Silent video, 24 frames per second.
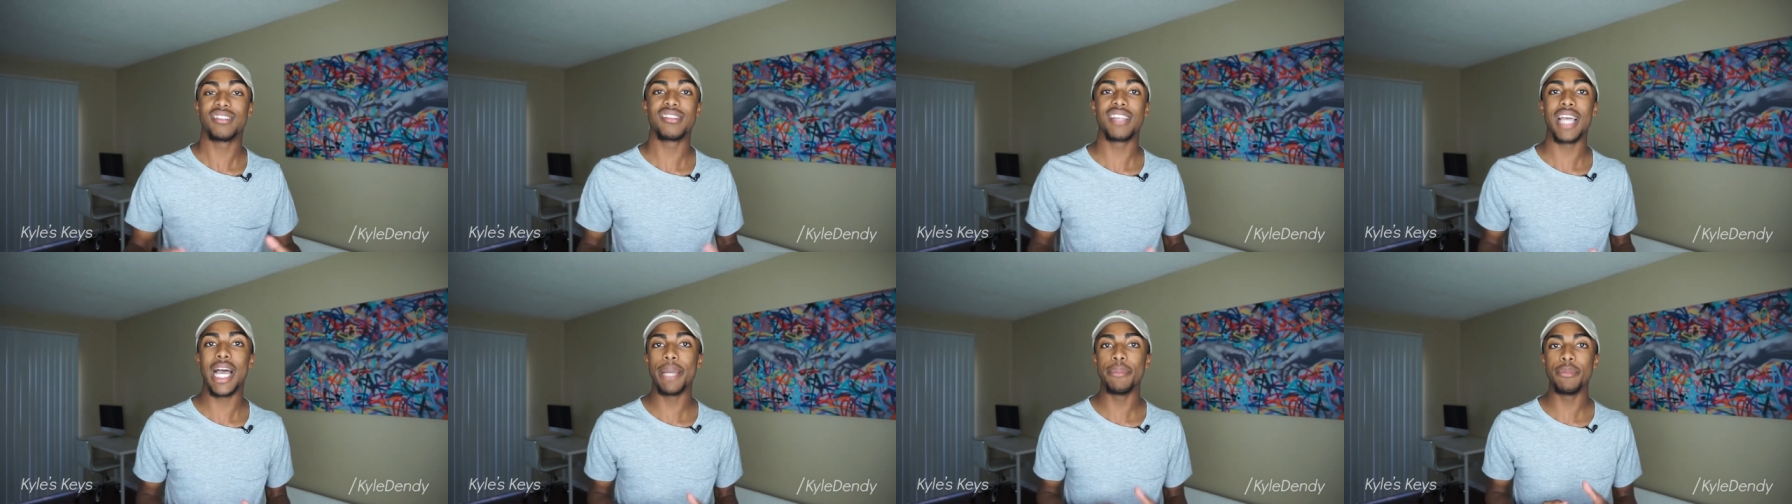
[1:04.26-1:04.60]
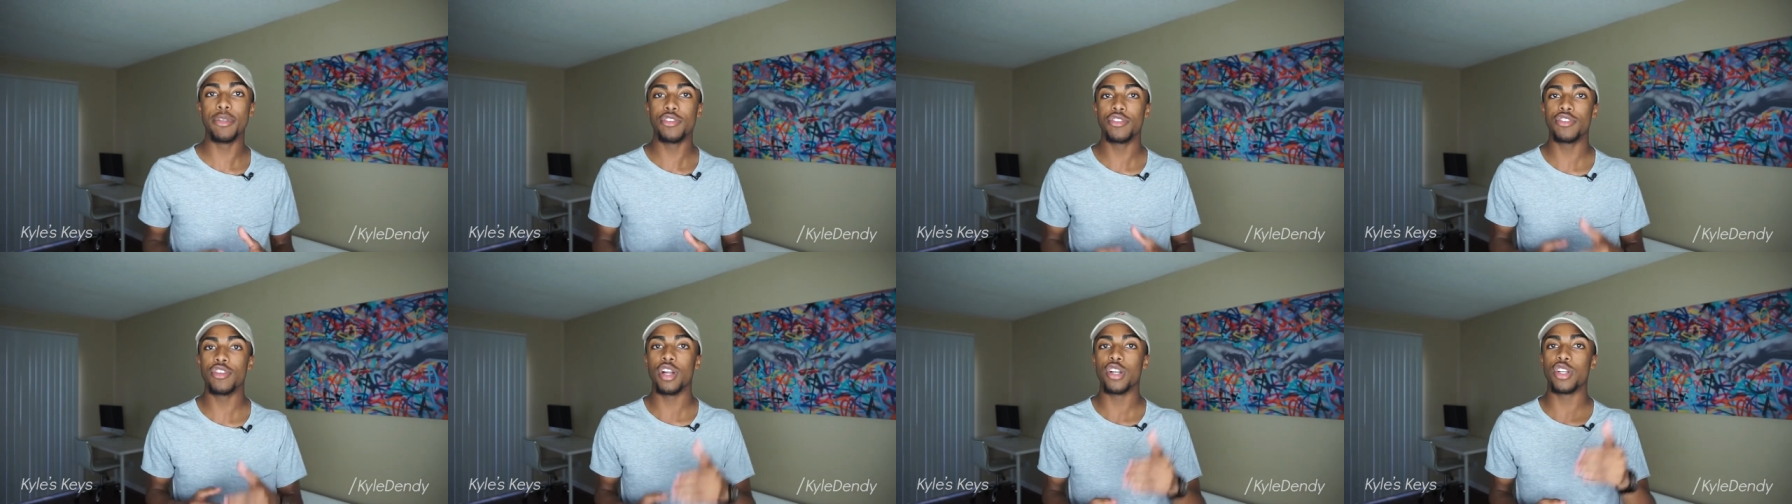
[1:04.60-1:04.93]
it's time
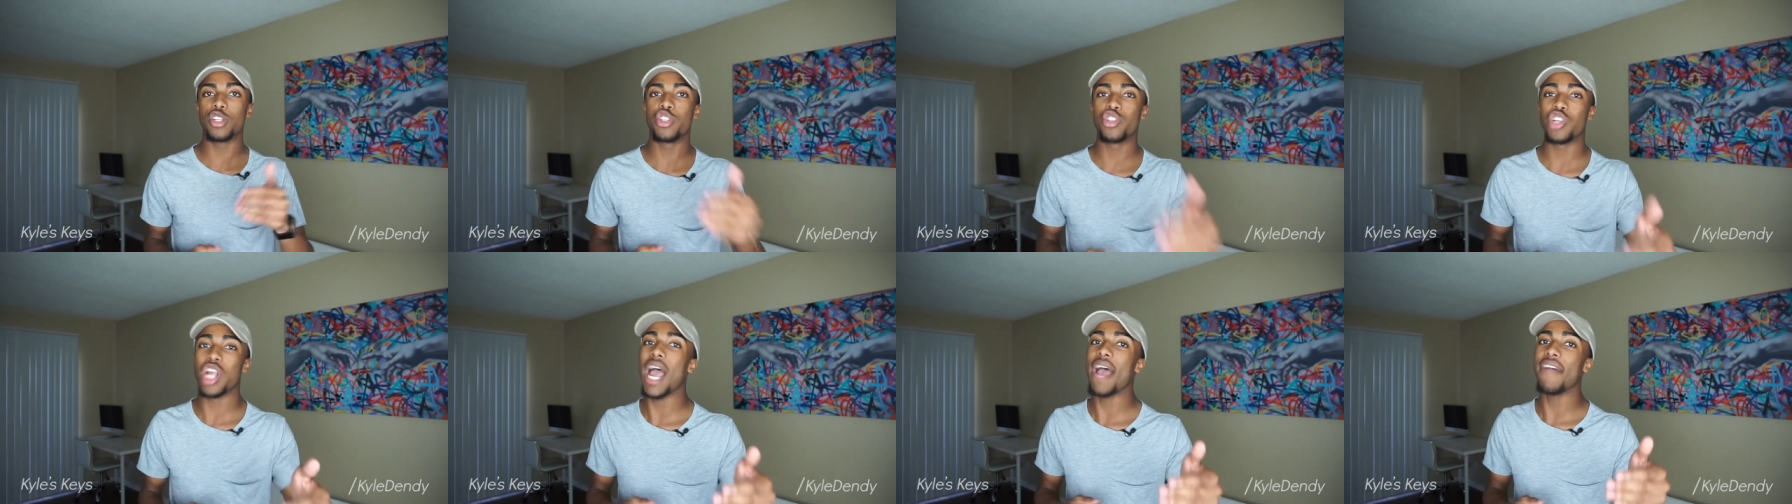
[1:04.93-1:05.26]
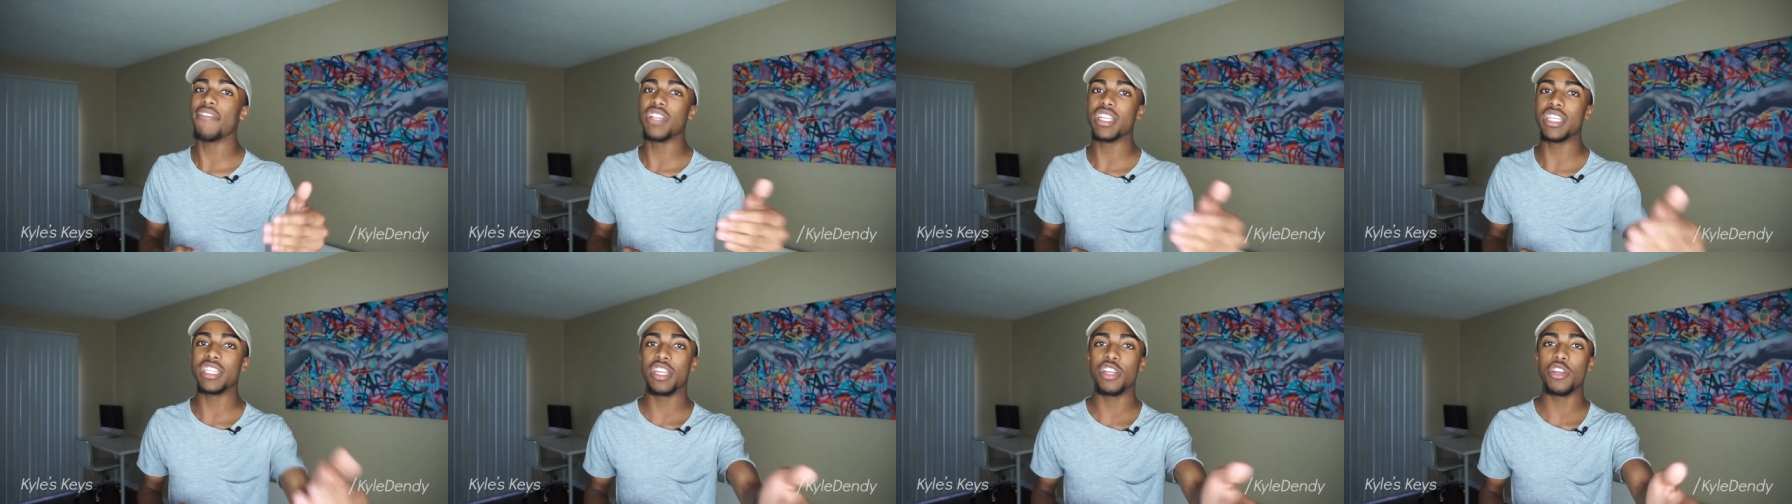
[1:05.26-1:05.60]
you start
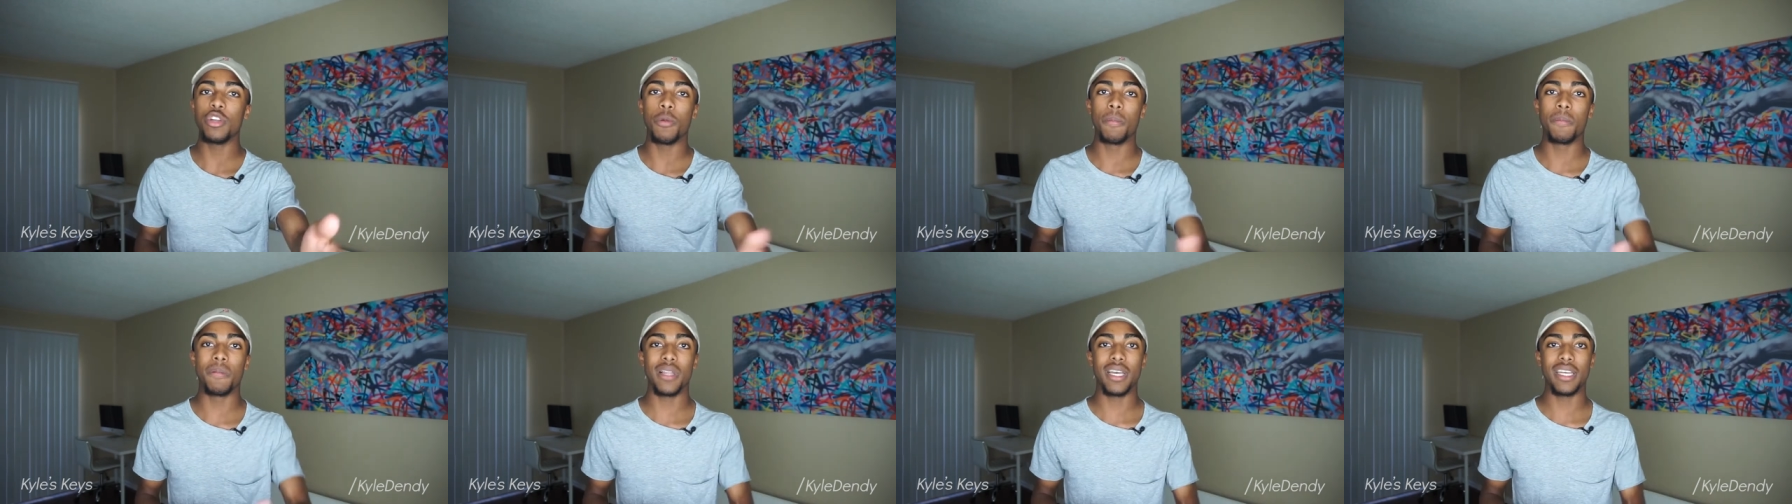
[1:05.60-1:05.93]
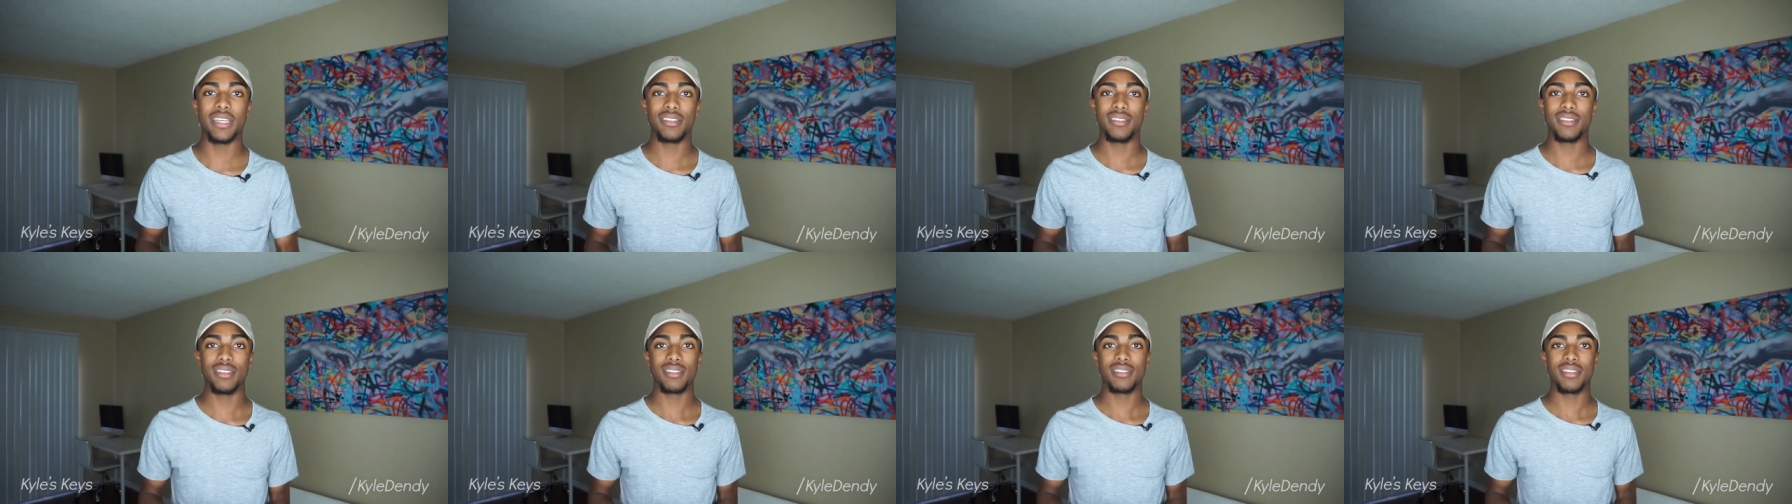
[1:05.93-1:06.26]
traveling to new
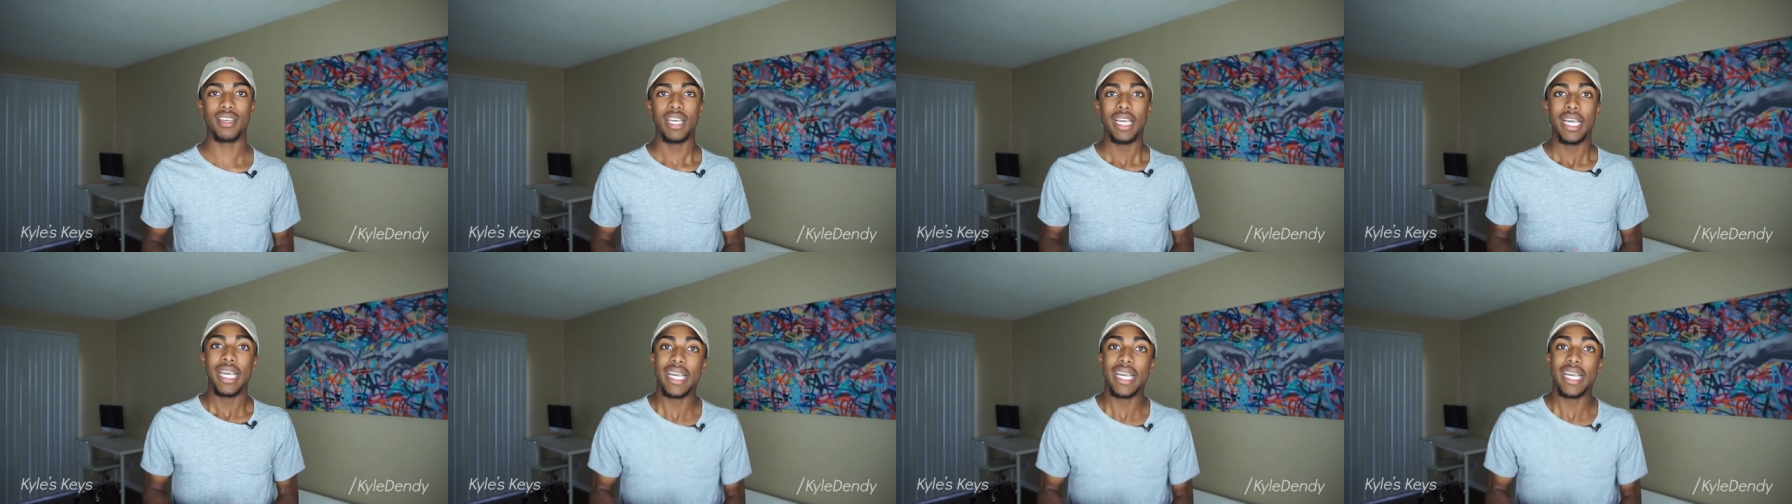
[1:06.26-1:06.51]
places.